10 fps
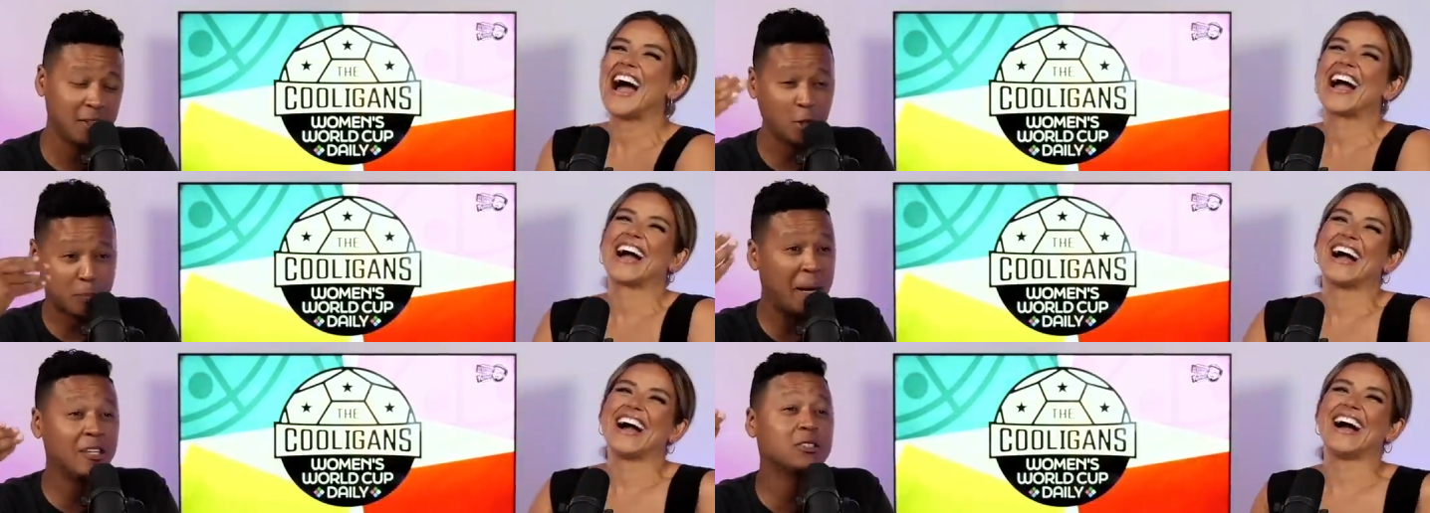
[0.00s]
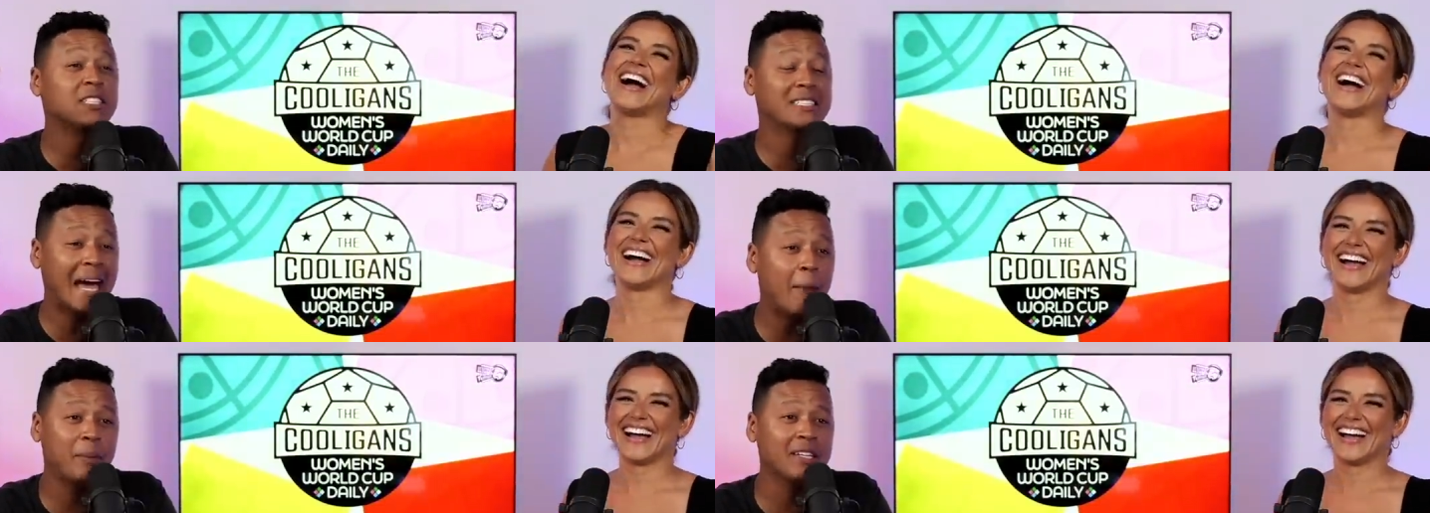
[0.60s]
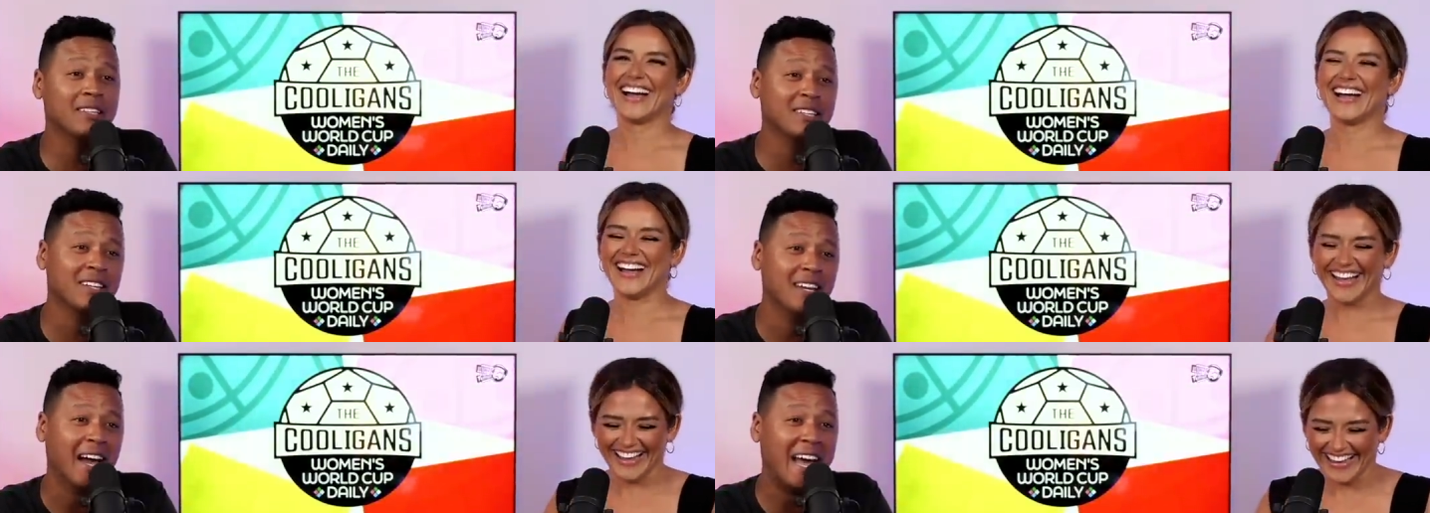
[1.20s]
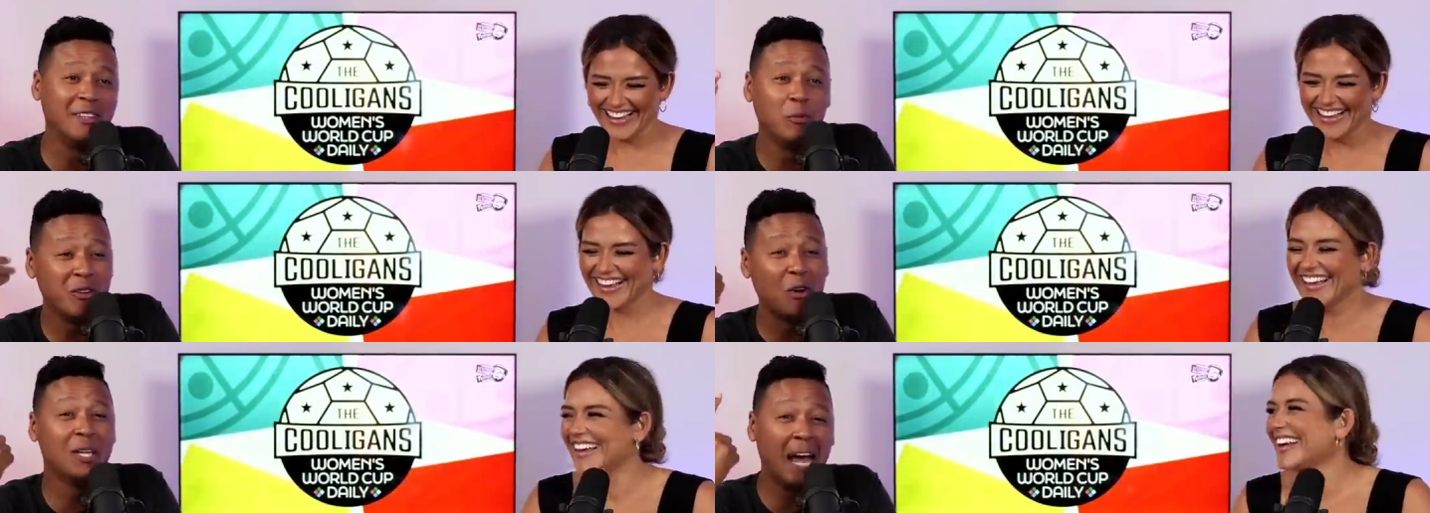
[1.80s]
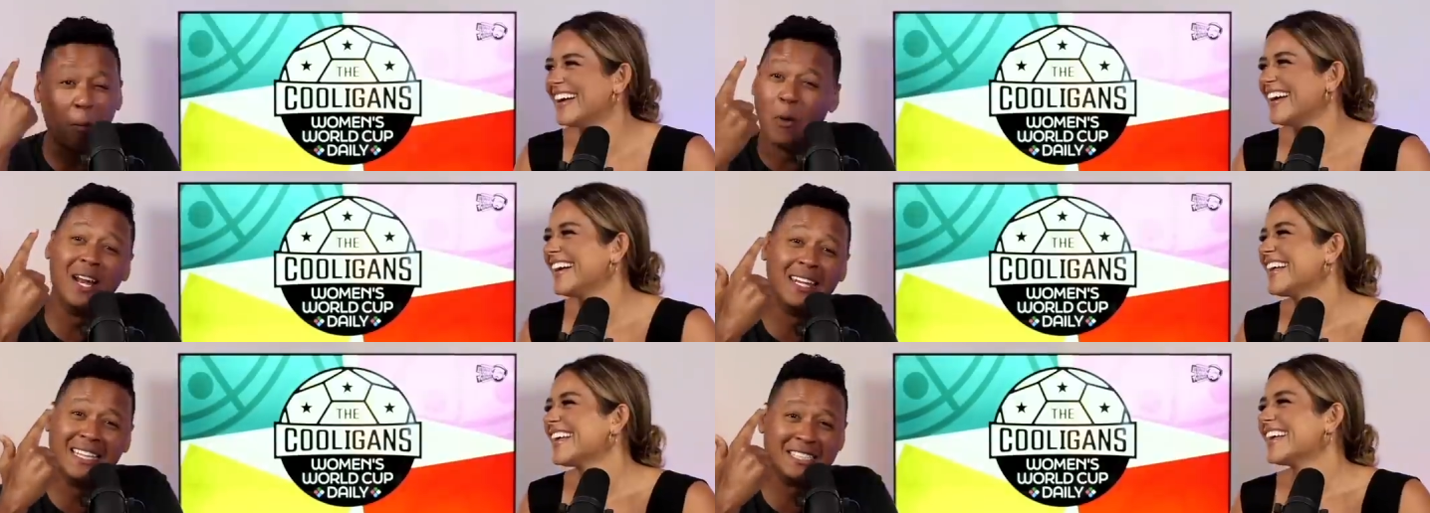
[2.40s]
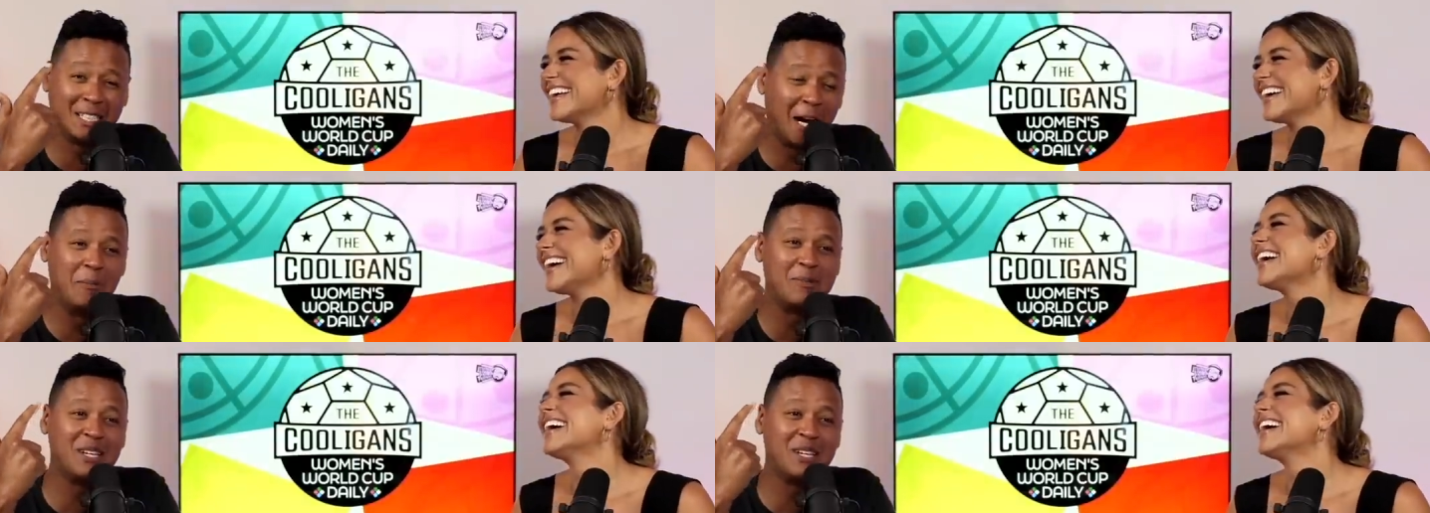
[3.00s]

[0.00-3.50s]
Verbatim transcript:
Speaker 1: those penalties happened. And we've only had one Leagues Cup. So,